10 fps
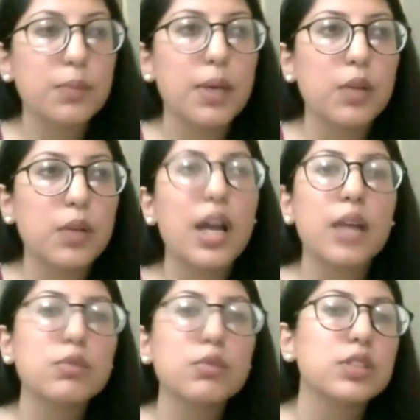about,
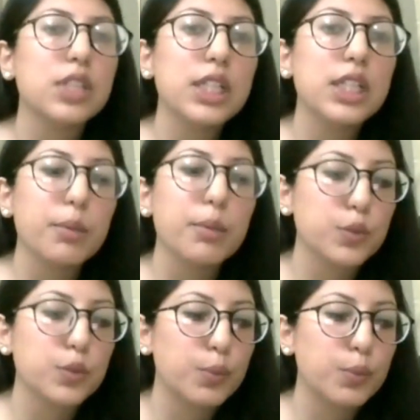I was really coming
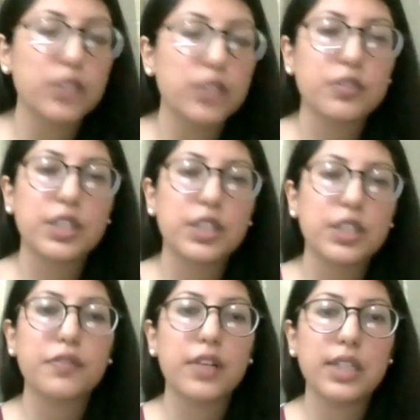to a point
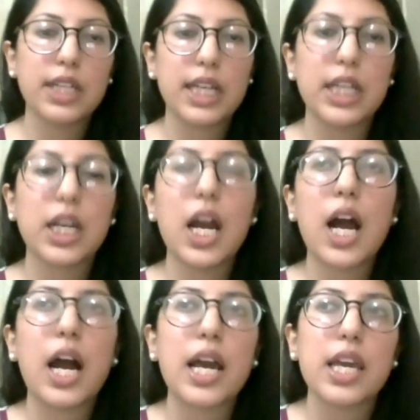where I felt like
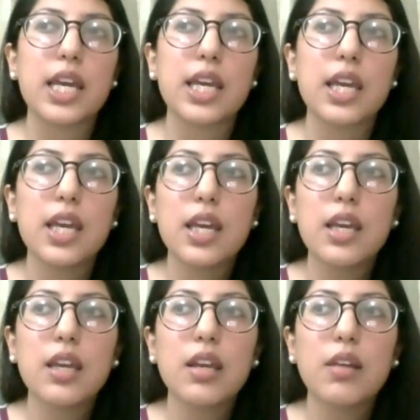I
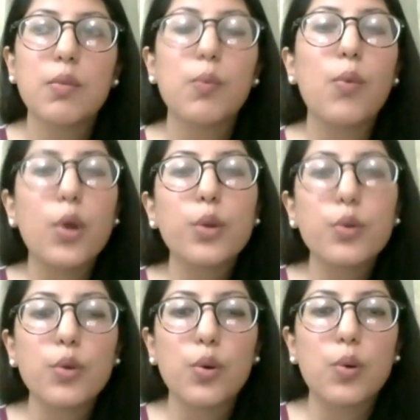want
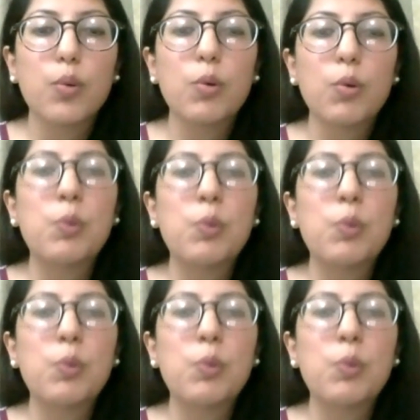to know
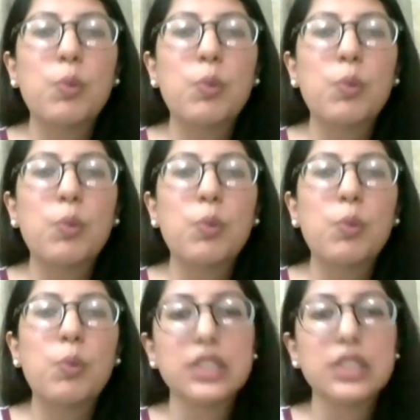what is it
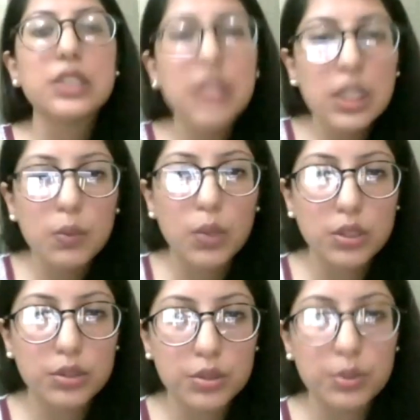that I really want
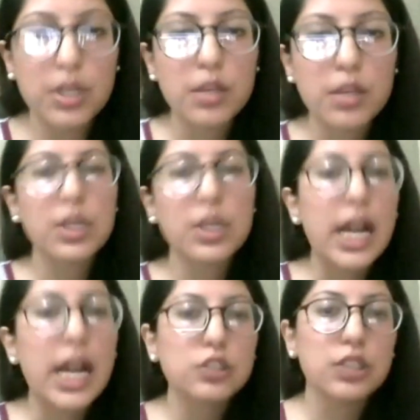to do that would
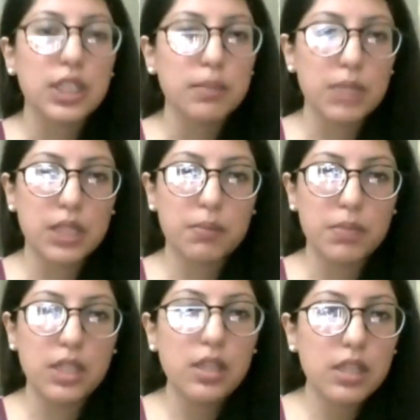actually make
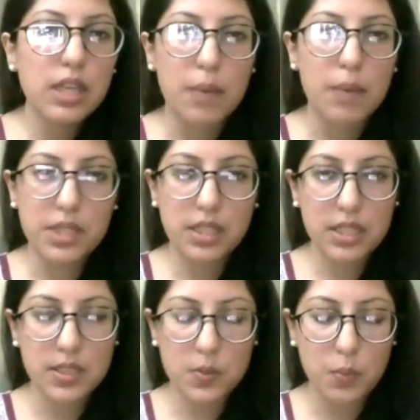me happy
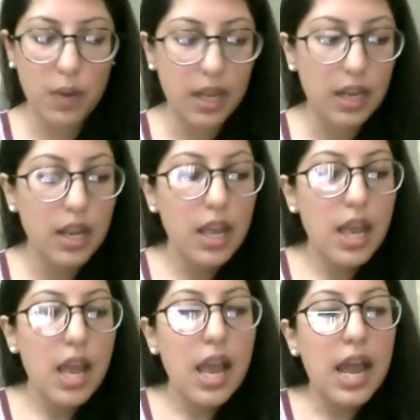as well.
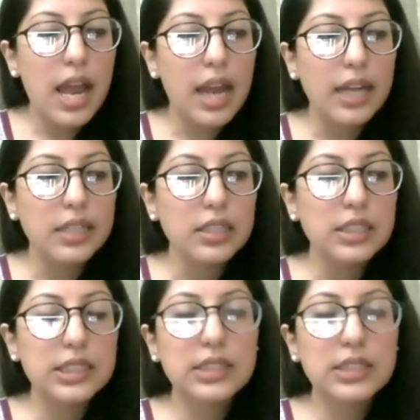And